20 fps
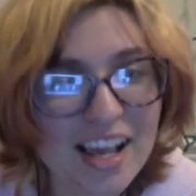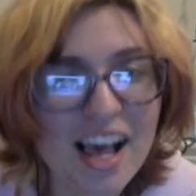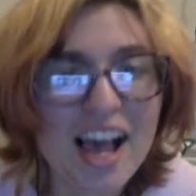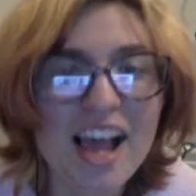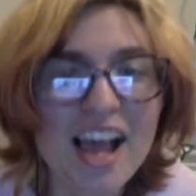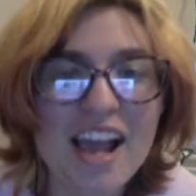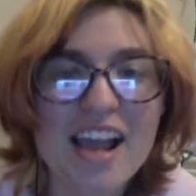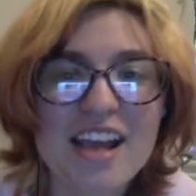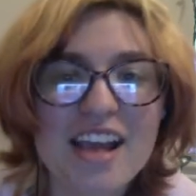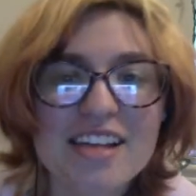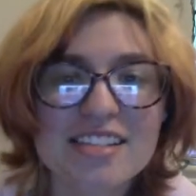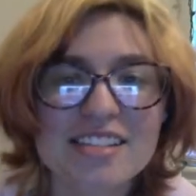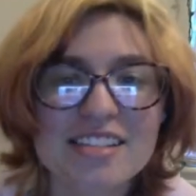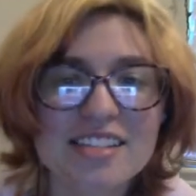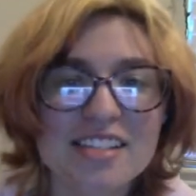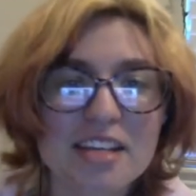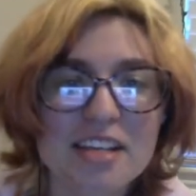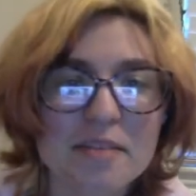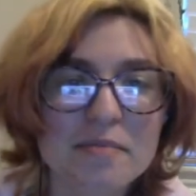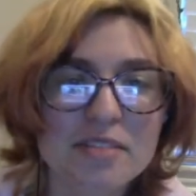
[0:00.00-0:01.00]
it
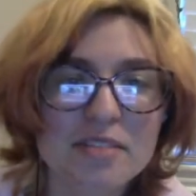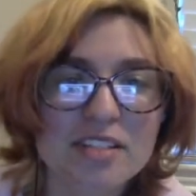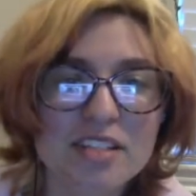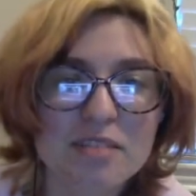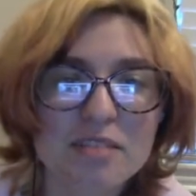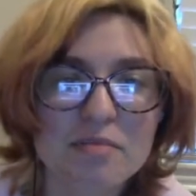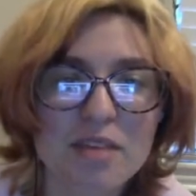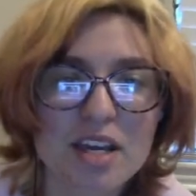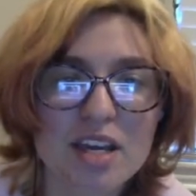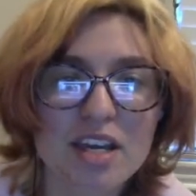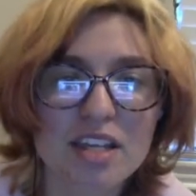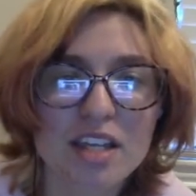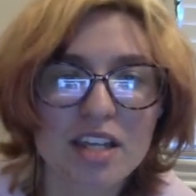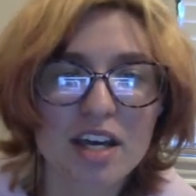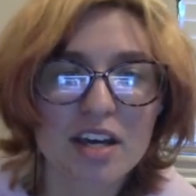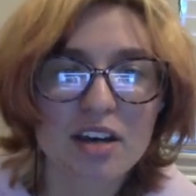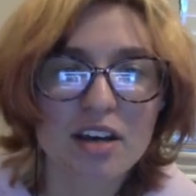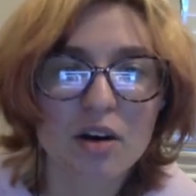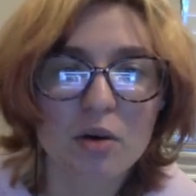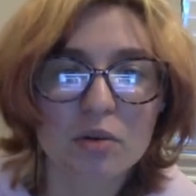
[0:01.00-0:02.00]
seems to me that
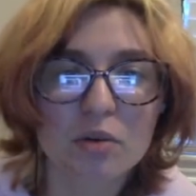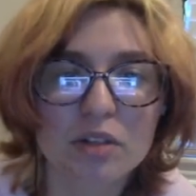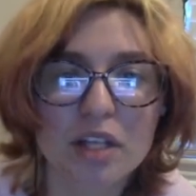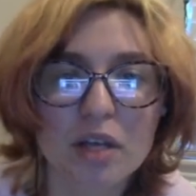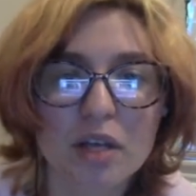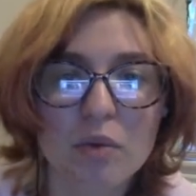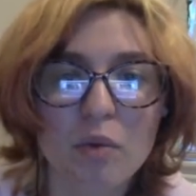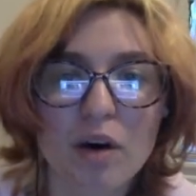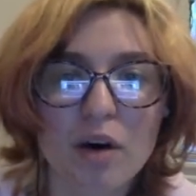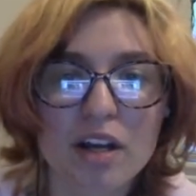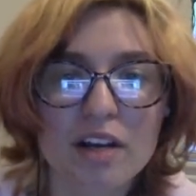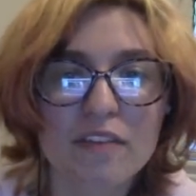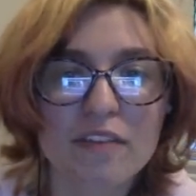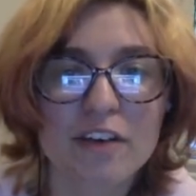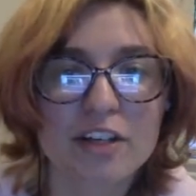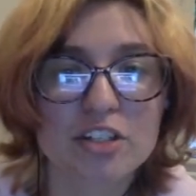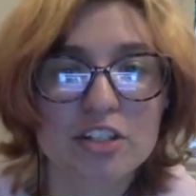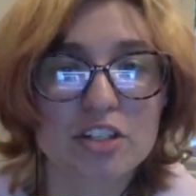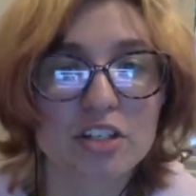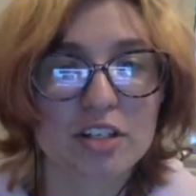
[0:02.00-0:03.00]
only one of
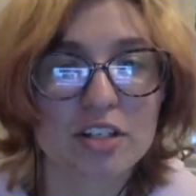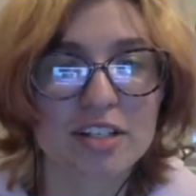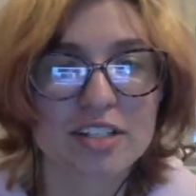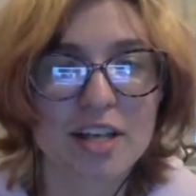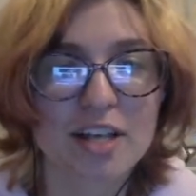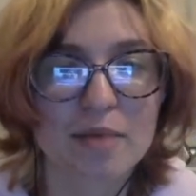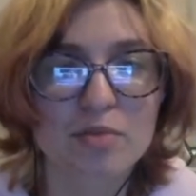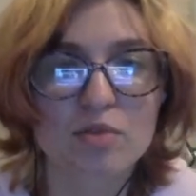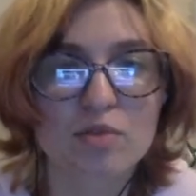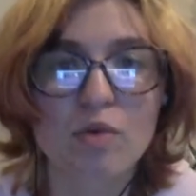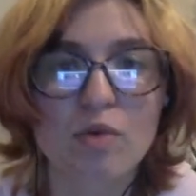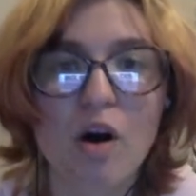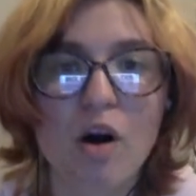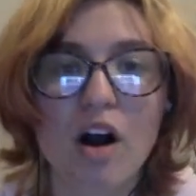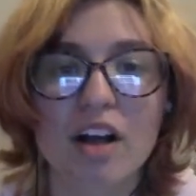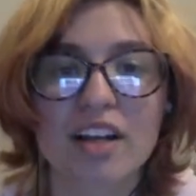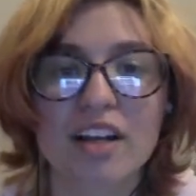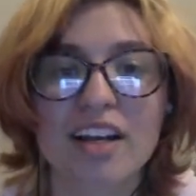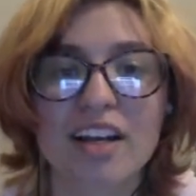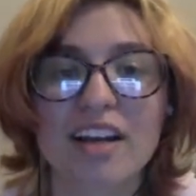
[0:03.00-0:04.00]
us should attempt
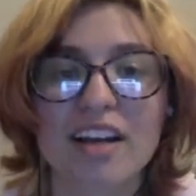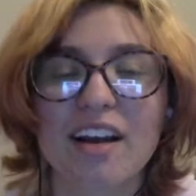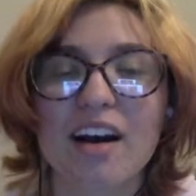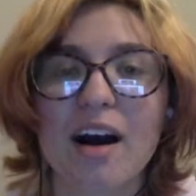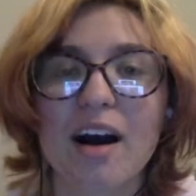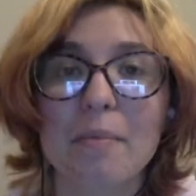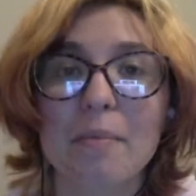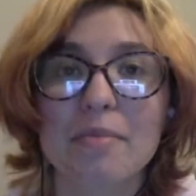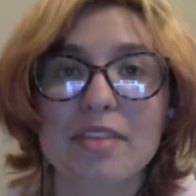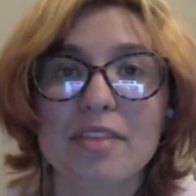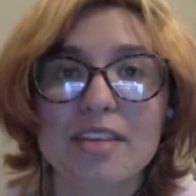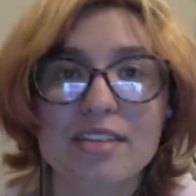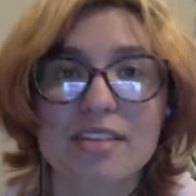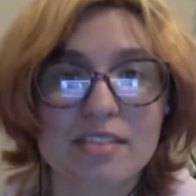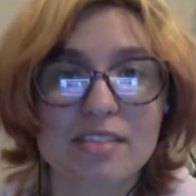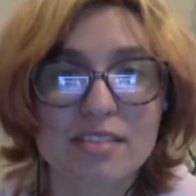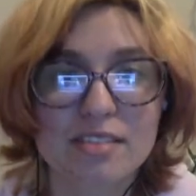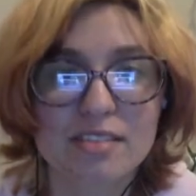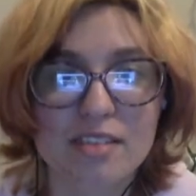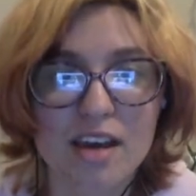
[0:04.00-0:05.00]
walking up these
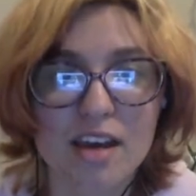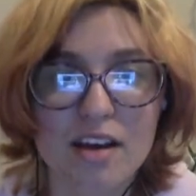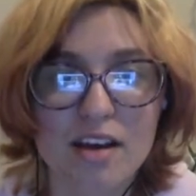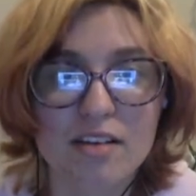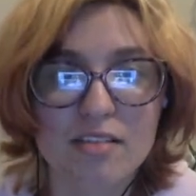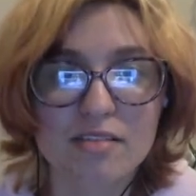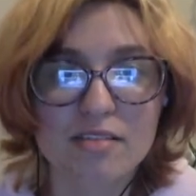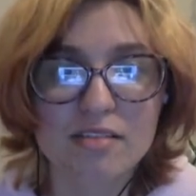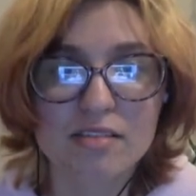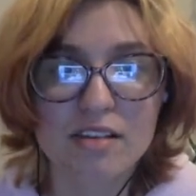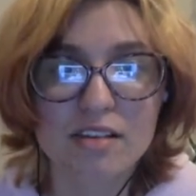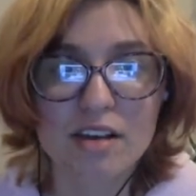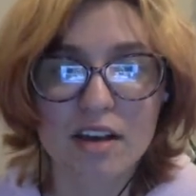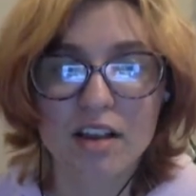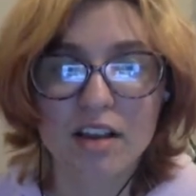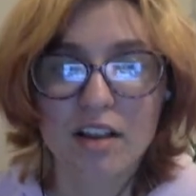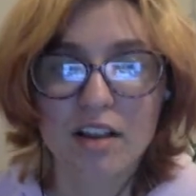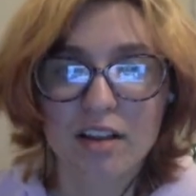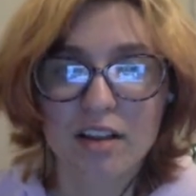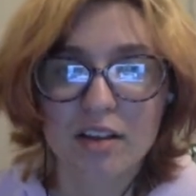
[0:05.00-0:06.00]
stairs.
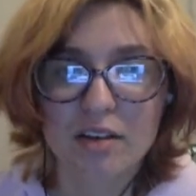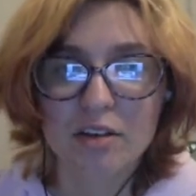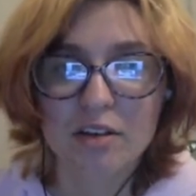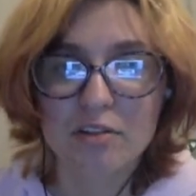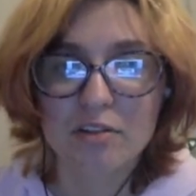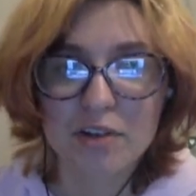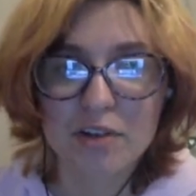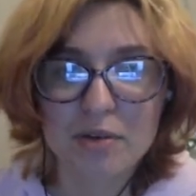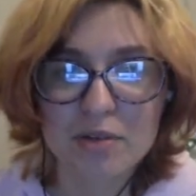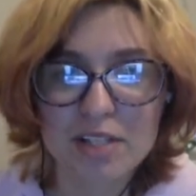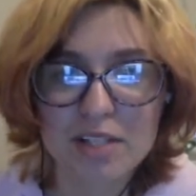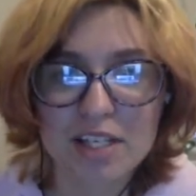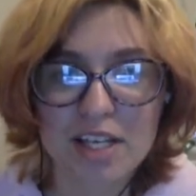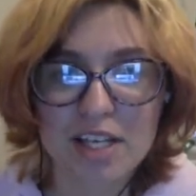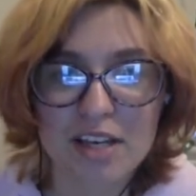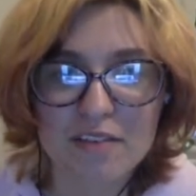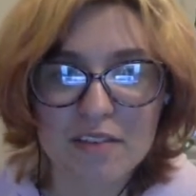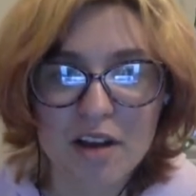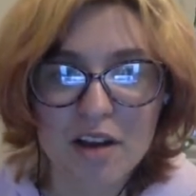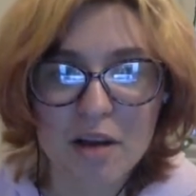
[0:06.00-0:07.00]
You feel
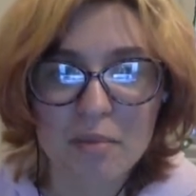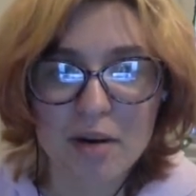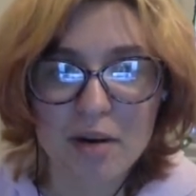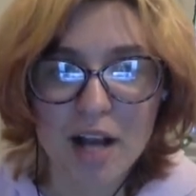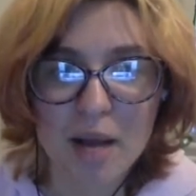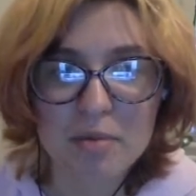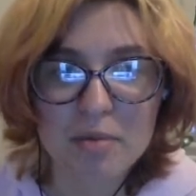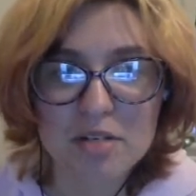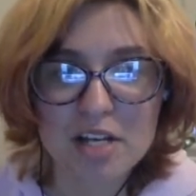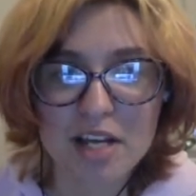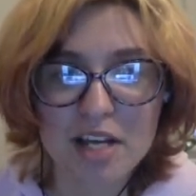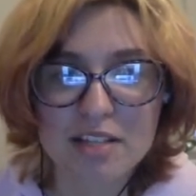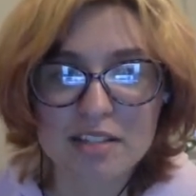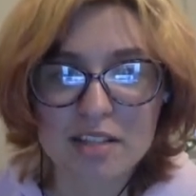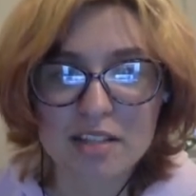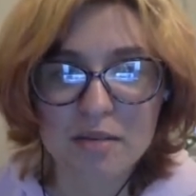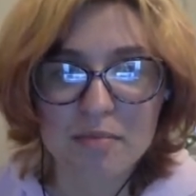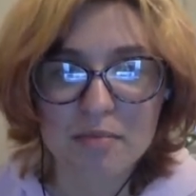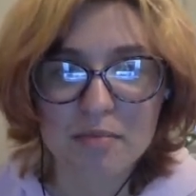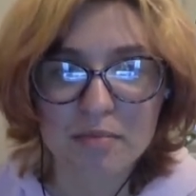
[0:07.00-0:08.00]
relieved. Perhaps she has
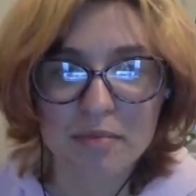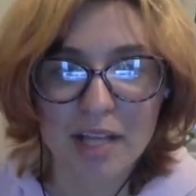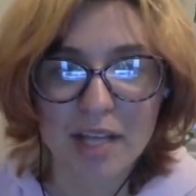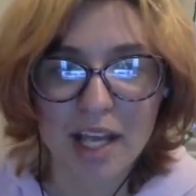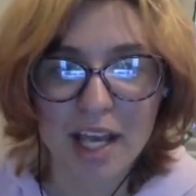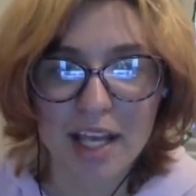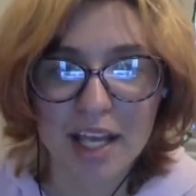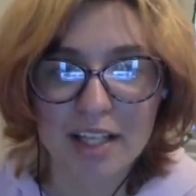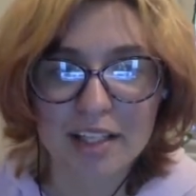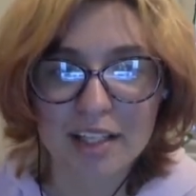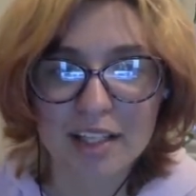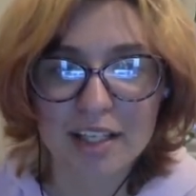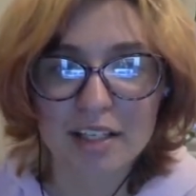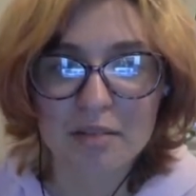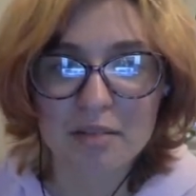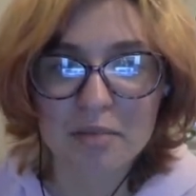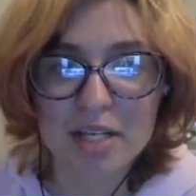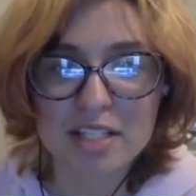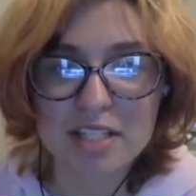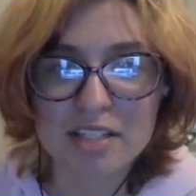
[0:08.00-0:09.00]
some alien
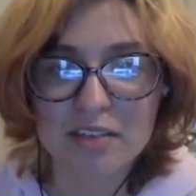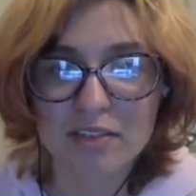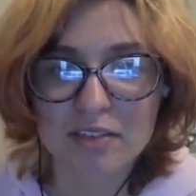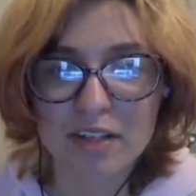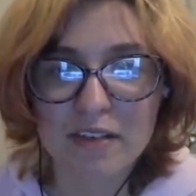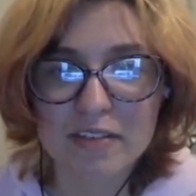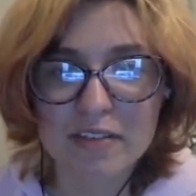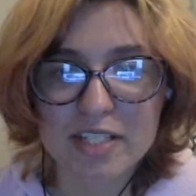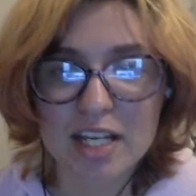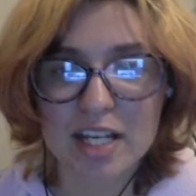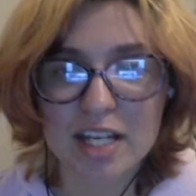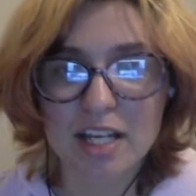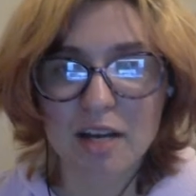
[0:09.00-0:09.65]
means of levitating